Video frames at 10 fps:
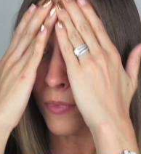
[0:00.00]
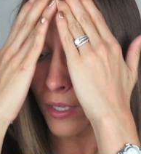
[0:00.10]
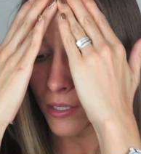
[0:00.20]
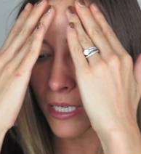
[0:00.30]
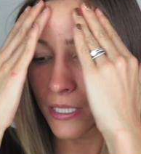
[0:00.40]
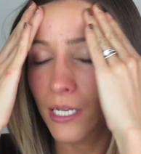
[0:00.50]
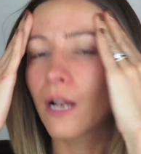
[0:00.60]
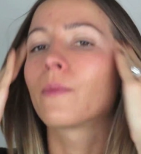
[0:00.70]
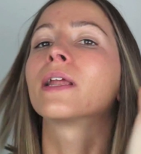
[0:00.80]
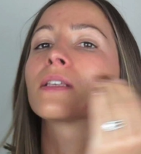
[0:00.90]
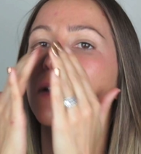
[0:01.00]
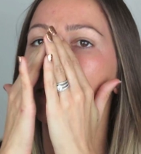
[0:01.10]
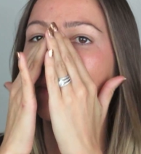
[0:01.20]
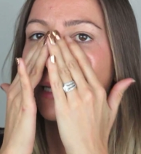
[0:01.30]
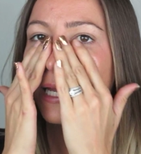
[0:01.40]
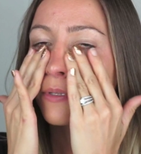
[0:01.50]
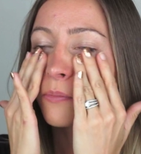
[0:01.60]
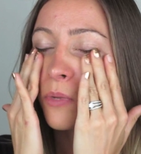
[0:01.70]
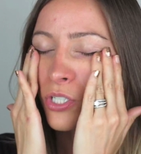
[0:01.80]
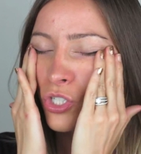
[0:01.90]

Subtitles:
Yesterday I went outside to play with my